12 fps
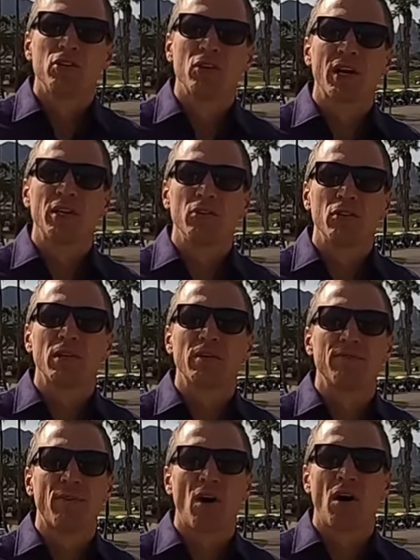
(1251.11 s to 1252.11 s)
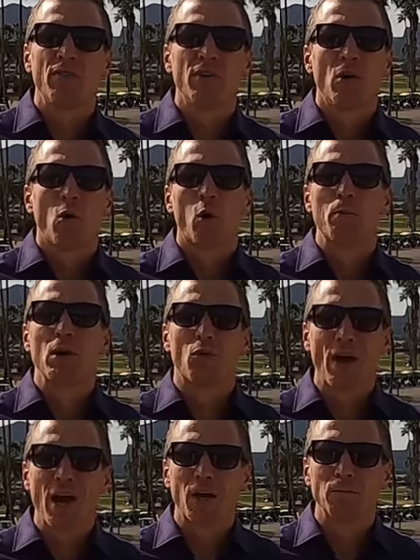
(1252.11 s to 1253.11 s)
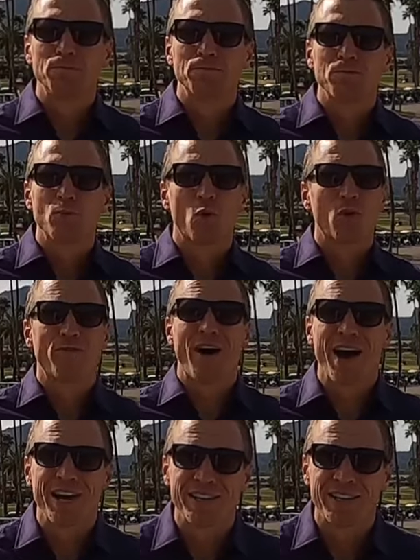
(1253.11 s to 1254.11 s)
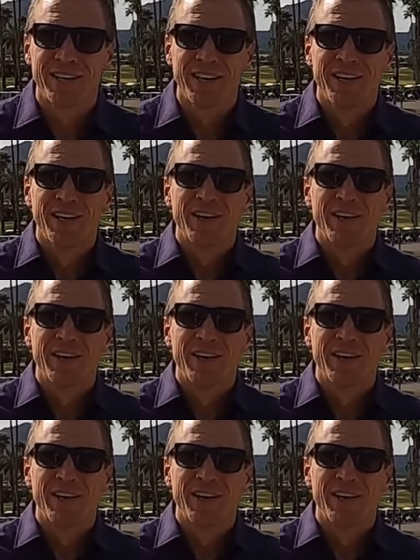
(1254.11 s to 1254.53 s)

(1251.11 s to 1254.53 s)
you're gonna, you're gonna involve or be around or find